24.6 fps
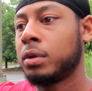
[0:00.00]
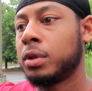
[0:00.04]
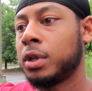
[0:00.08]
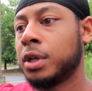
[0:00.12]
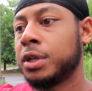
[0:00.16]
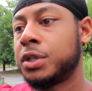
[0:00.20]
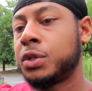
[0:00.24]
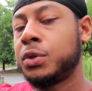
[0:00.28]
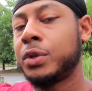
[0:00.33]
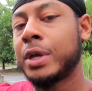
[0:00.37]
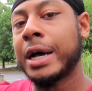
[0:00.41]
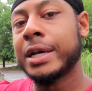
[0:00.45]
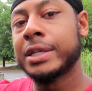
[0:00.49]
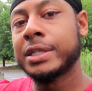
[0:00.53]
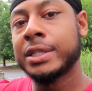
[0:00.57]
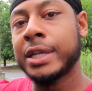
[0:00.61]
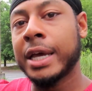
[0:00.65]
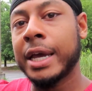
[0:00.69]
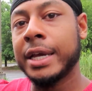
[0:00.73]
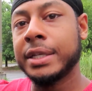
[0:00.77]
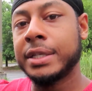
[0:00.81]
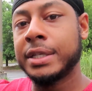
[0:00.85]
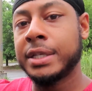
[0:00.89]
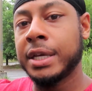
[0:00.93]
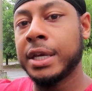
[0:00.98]

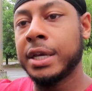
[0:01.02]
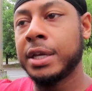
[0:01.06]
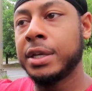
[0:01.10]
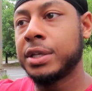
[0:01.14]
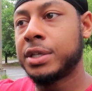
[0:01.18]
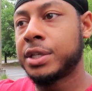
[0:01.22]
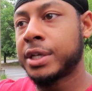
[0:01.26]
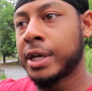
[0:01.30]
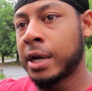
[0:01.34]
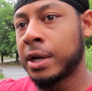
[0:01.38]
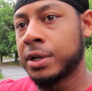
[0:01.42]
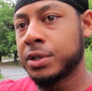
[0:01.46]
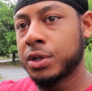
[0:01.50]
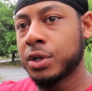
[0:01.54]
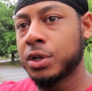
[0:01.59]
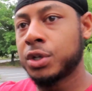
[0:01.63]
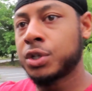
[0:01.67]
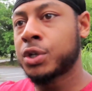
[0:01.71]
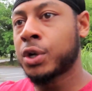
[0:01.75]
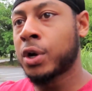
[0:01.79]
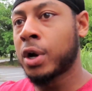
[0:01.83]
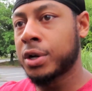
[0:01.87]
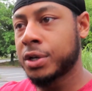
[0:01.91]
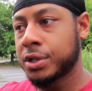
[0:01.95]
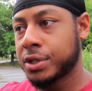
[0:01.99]
2019 Challenger and
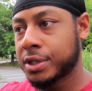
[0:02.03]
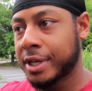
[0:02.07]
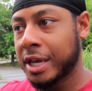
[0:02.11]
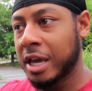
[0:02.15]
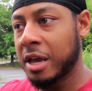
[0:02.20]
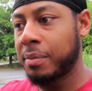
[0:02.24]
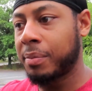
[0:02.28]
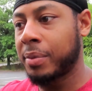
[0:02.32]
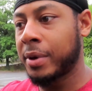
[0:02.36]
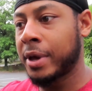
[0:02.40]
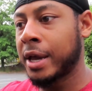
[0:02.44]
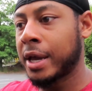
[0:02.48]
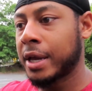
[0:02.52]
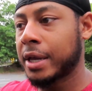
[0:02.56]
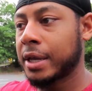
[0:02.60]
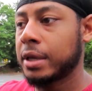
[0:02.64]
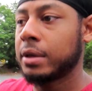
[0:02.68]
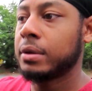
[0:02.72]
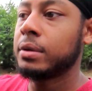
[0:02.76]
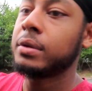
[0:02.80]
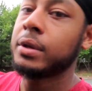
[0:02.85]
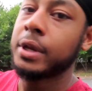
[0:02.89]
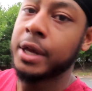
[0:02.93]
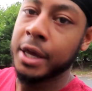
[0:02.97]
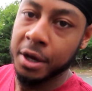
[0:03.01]
Charger Scat Pack,
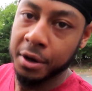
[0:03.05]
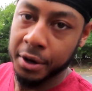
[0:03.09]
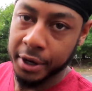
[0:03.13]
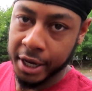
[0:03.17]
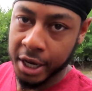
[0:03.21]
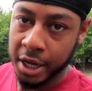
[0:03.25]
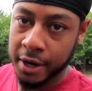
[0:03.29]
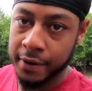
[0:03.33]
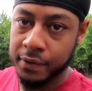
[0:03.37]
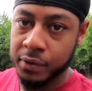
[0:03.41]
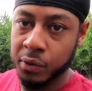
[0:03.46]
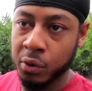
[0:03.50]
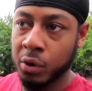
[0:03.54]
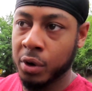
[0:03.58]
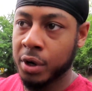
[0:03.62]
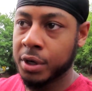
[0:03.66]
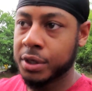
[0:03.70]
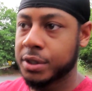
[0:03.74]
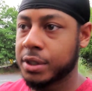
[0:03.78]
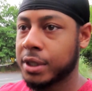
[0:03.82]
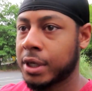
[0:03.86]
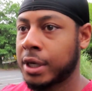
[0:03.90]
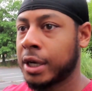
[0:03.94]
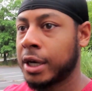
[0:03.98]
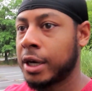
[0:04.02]
Hellcat, of
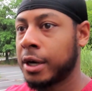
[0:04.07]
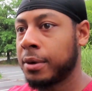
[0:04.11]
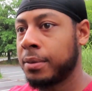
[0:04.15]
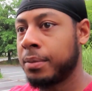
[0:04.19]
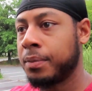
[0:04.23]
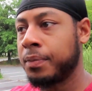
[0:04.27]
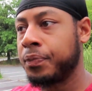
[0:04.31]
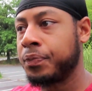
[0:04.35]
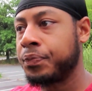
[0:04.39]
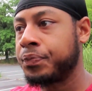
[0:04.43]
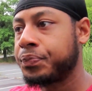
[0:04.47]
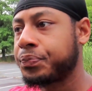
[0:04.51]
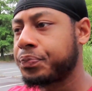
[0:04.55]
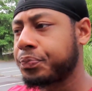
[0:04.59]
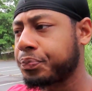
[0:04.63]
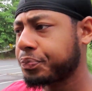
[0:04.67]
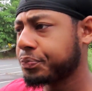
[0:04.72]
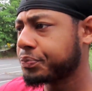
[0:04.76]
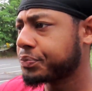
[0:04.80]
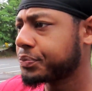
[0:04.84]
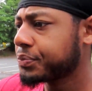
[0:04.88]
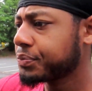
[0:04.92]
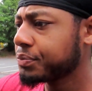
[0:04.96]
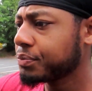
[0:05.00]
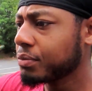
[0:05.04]
course.
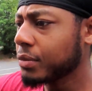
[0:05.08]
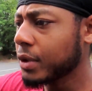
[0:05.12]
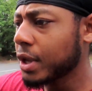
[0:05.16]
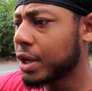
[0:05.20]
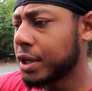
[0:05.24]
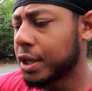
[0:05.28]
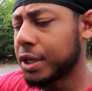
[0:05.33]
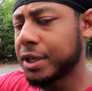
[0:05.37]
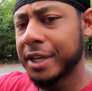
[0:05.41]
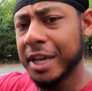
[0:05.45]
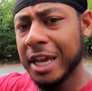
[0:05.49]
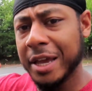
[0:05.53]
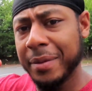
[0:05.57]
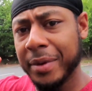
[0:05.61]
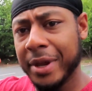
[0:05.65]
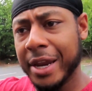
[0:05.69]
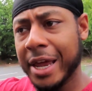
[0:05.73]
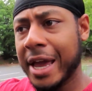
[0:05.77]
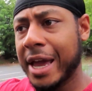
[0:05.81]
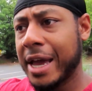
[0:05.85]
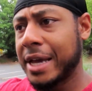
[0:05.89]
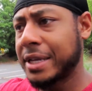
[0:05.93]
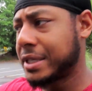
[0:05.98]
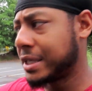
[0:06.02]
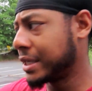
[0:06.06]
The Demon
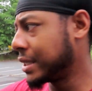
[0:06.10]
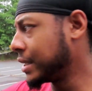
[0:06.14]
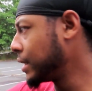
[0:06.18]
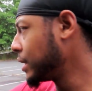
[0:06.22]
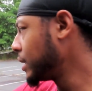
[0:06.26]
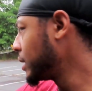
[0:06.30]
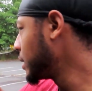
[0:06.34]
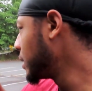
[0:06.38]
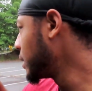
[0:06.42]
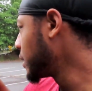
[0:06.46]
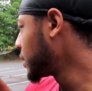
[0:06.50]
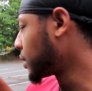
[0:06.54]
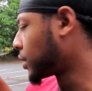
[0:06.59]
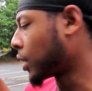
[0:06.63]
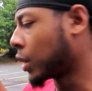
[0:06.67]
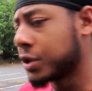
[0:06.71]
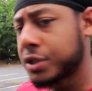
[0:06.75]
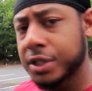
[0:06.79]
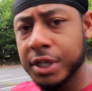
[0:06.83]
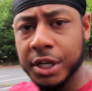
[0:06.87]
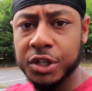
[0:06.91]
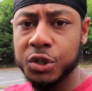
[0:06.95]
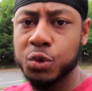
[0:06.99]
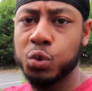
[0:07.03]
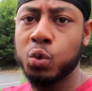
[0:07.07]
has it,
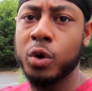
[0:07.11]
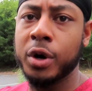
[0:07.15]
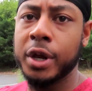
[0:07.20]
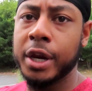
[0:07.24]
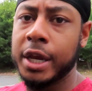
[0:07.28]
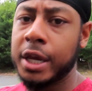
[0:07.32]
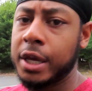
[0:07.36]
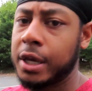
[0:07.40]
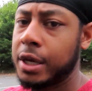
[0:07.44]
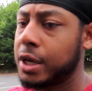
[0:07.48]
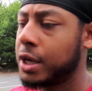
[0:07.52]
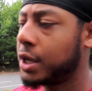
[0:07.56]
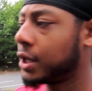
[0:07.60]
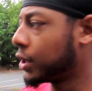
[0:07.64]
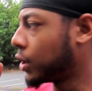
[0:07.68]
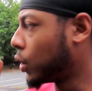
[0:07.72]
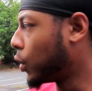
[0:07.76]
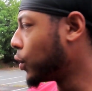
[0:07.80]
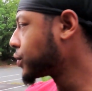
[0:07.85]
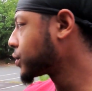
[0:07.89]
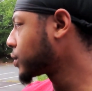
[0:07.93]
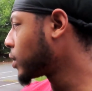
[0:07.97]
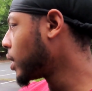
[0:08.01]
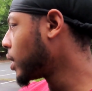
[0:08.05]
1320. Those